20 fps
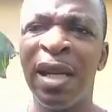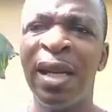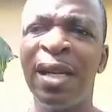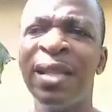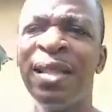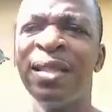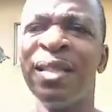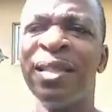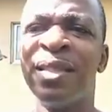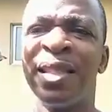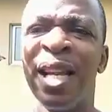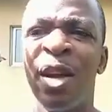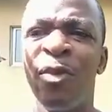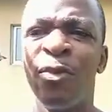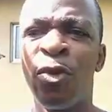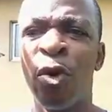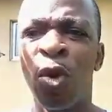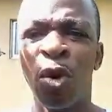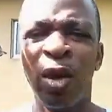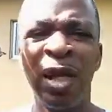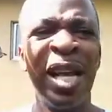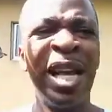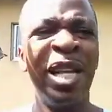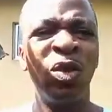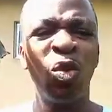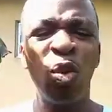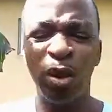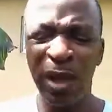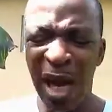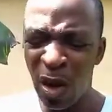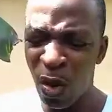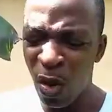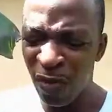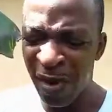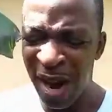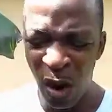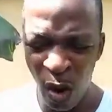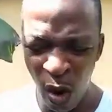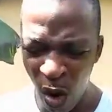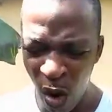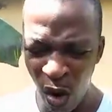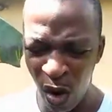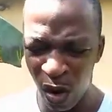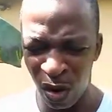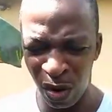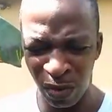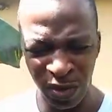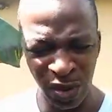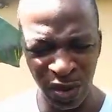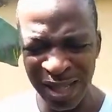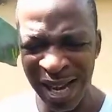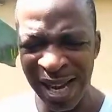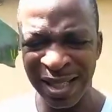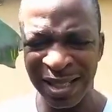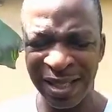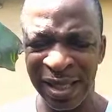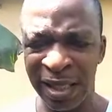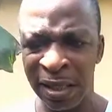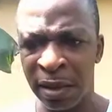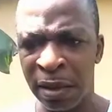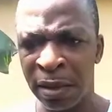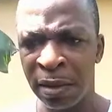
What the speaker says: This is time for a total overhaul of society.